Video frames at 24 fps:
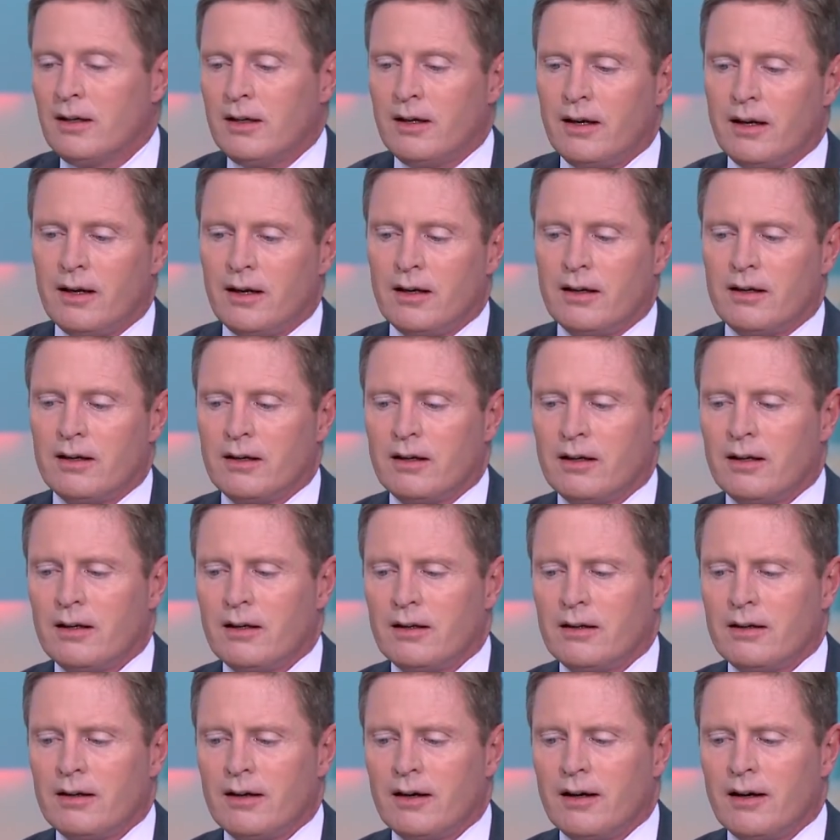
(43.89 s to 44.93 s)
And
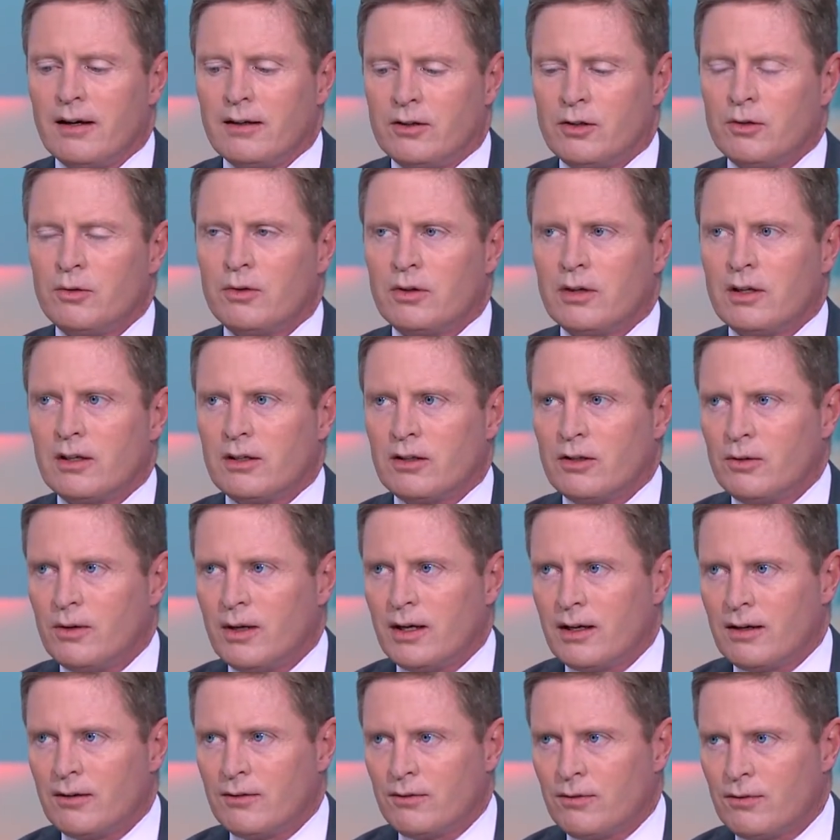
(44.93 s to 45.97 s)
I do think you
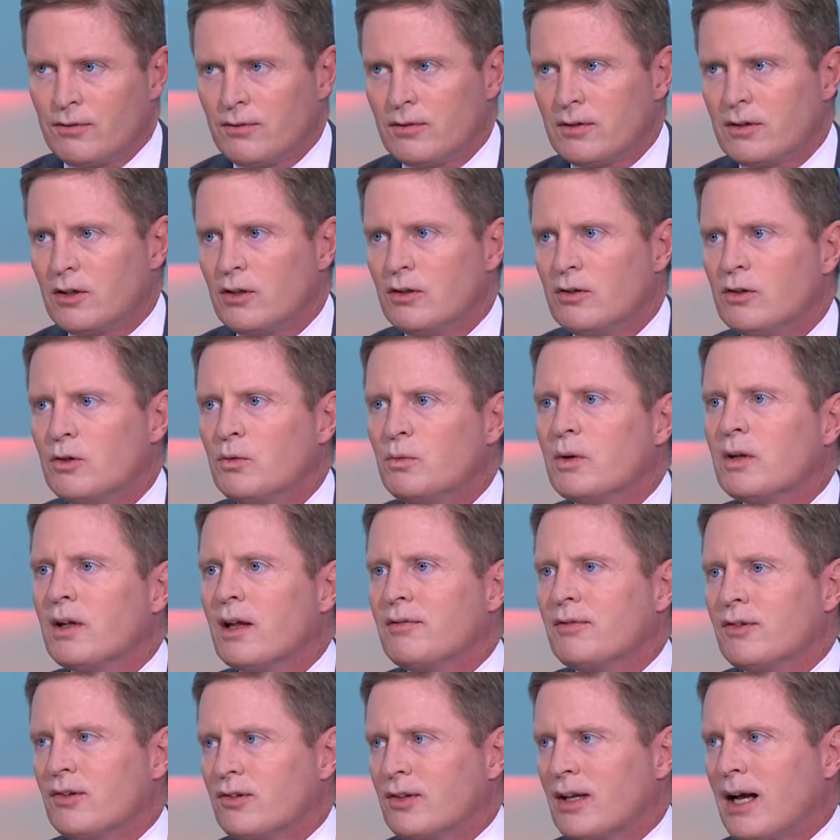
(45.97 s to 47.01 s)
will
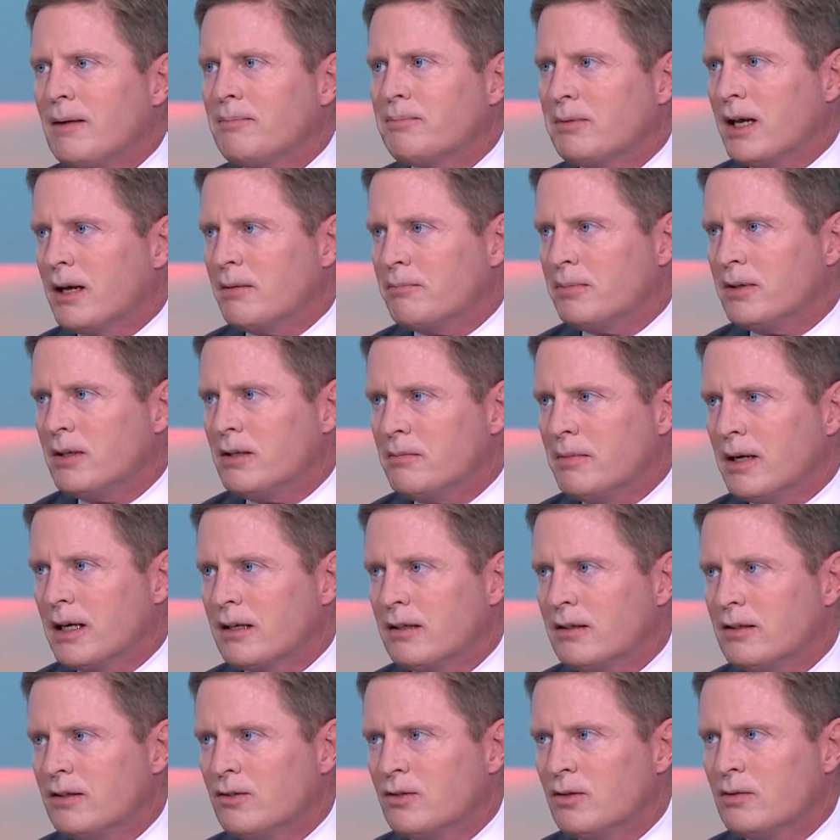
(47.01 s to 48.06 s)
have a stopgap in the
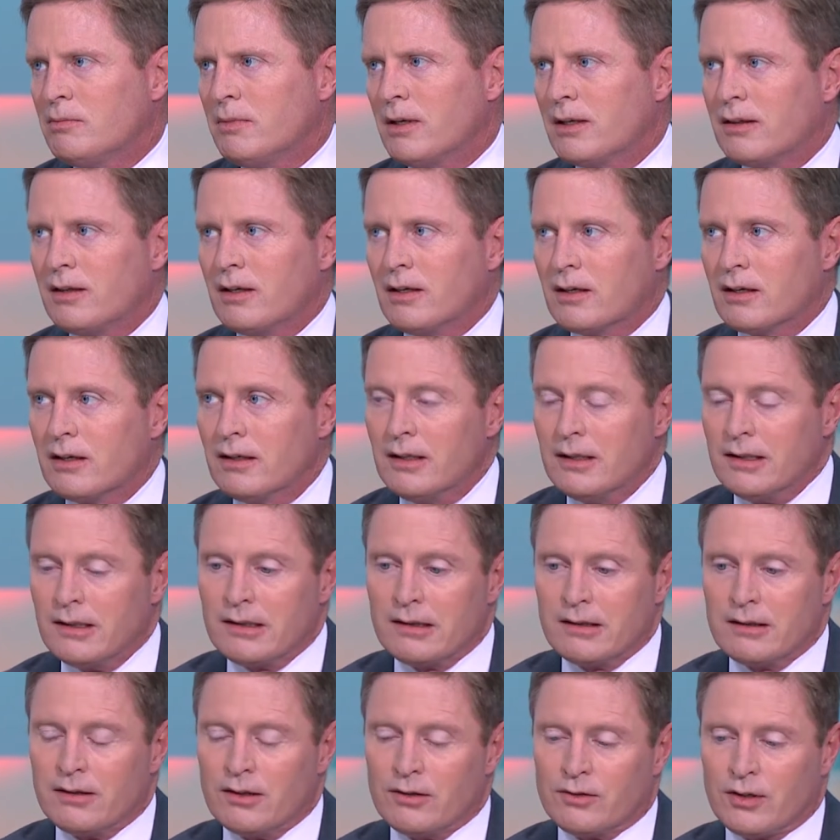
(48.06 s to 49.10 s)
mechanism. I think
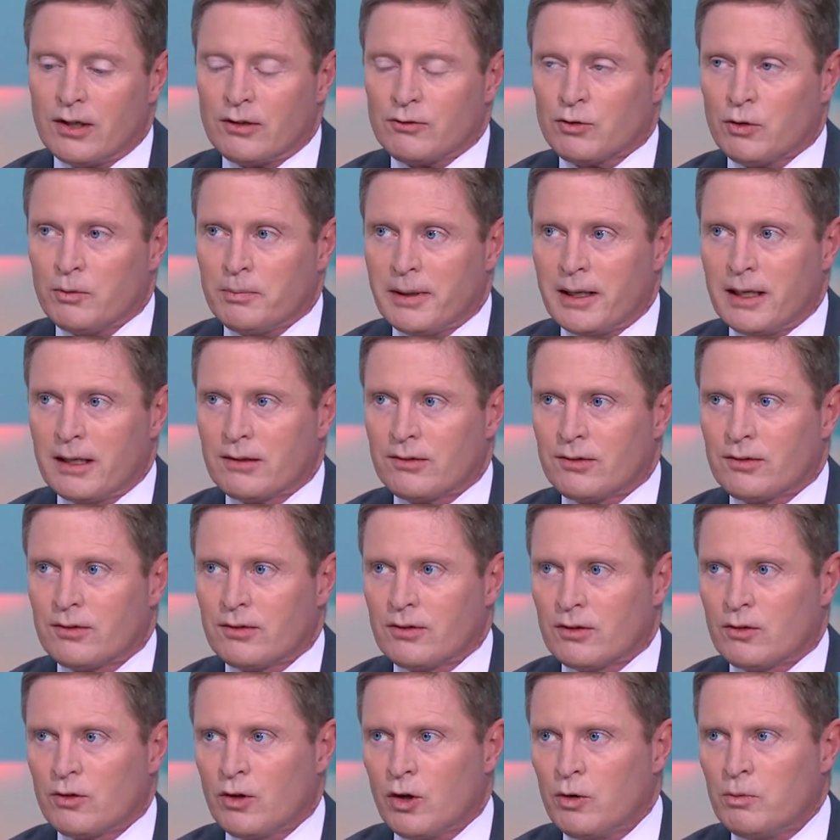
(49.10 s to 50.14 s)
the central banks
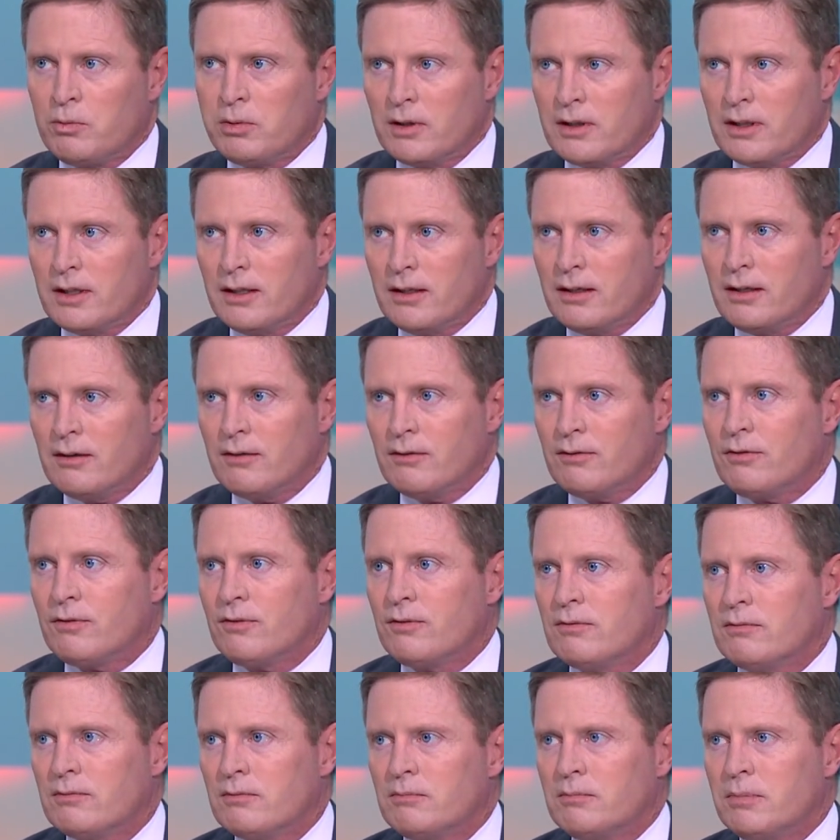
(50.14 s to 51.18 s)
globally
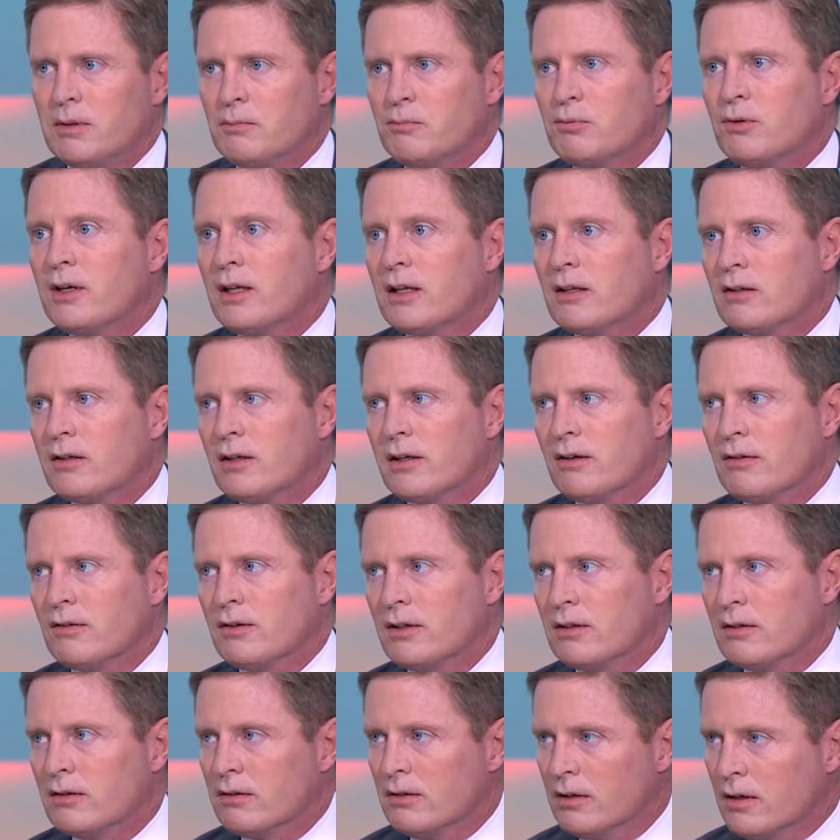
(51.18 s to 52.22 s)
have been pretty clear
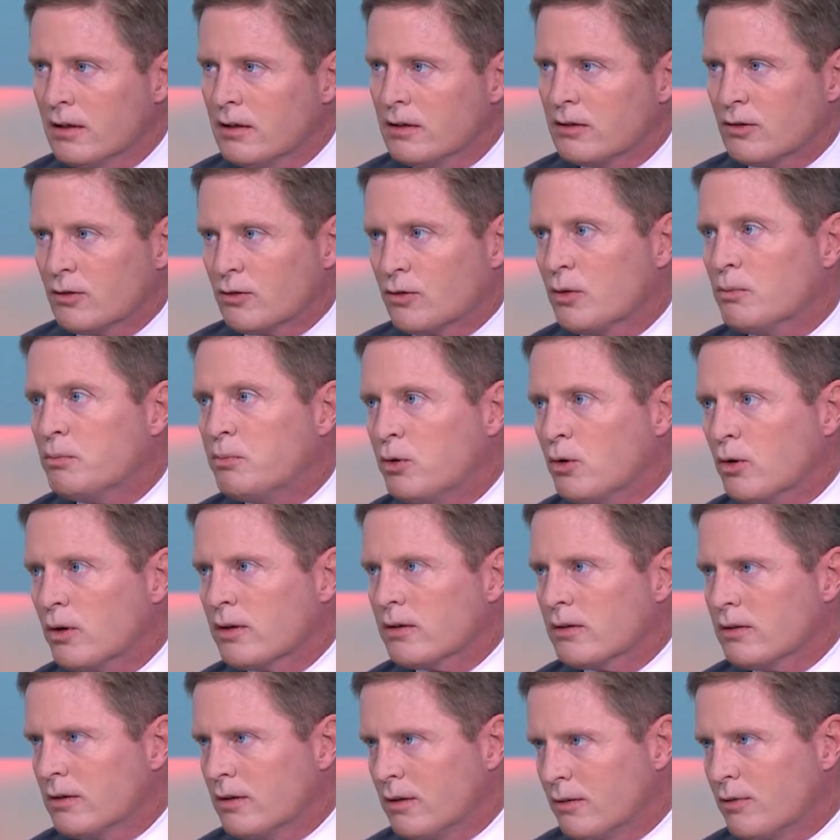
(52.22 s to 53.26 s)
in their
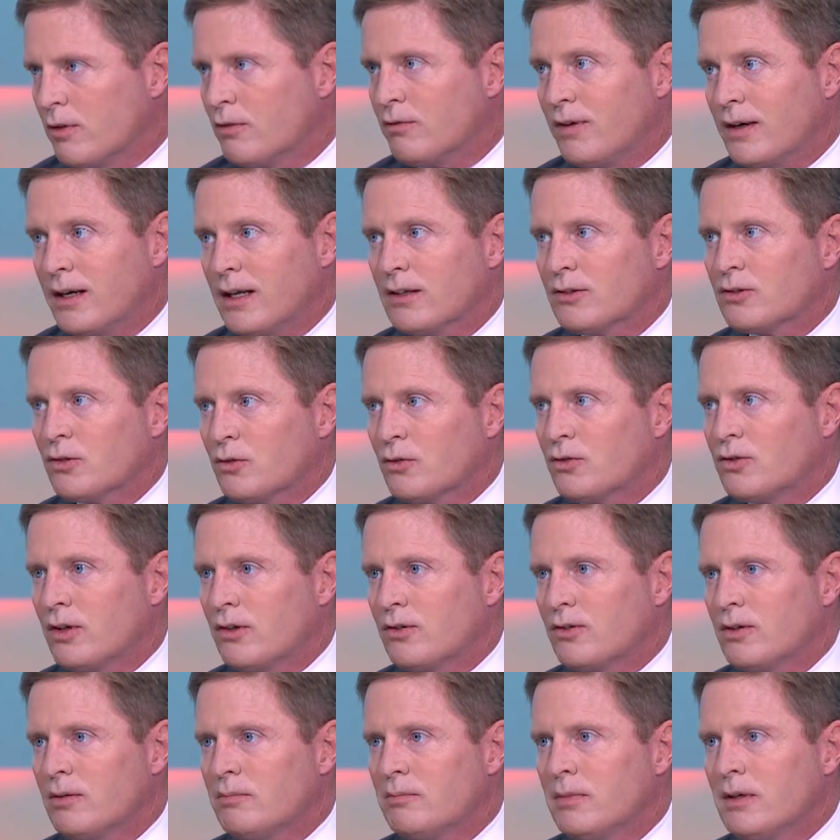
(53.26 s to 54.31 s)
support of the financial
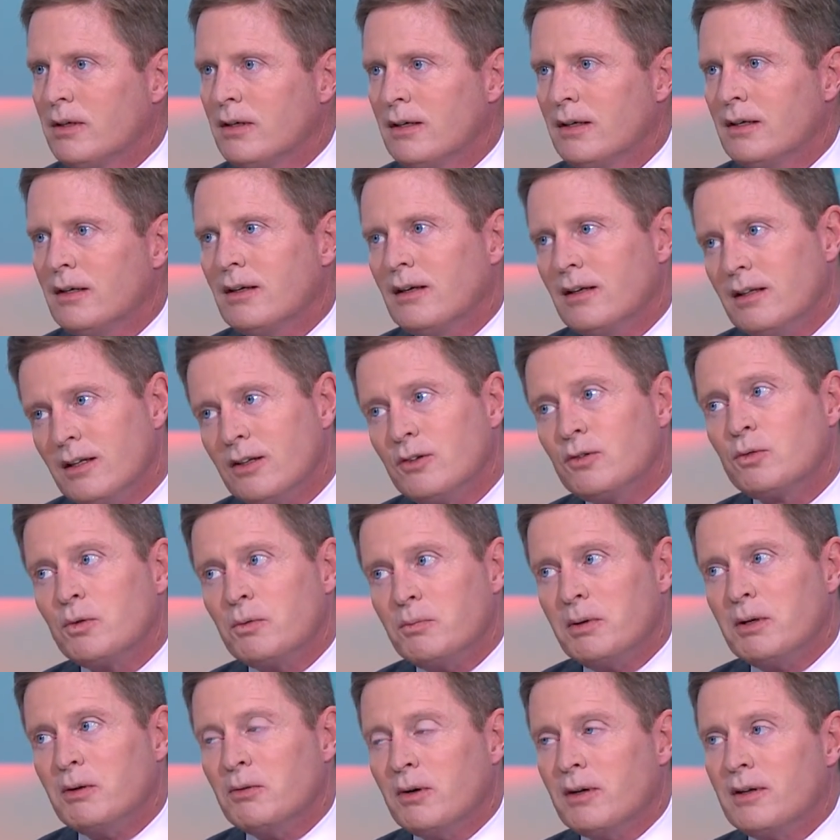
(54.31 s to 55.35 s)
system, and this
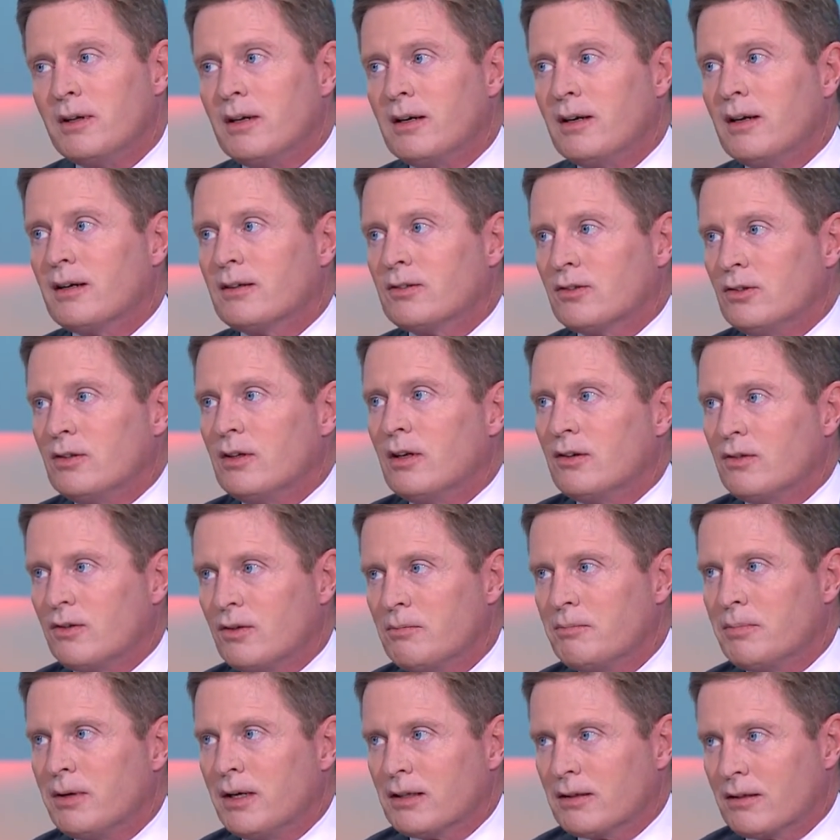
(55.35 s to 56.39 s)
would be one that actually does
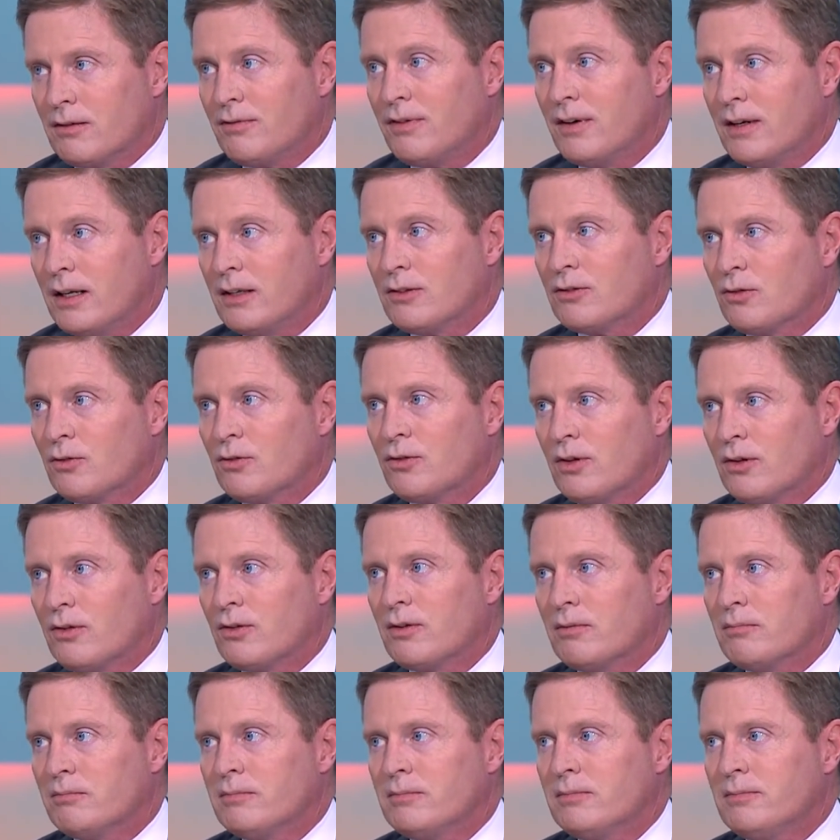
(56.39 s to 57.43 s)
impact the financial
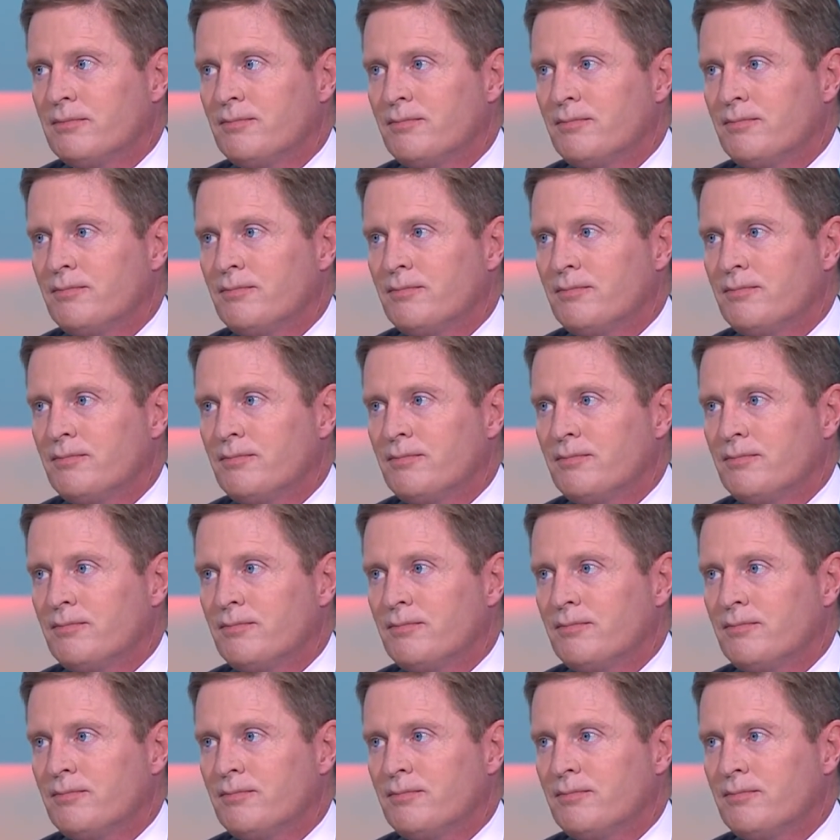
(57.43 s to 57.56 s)
system.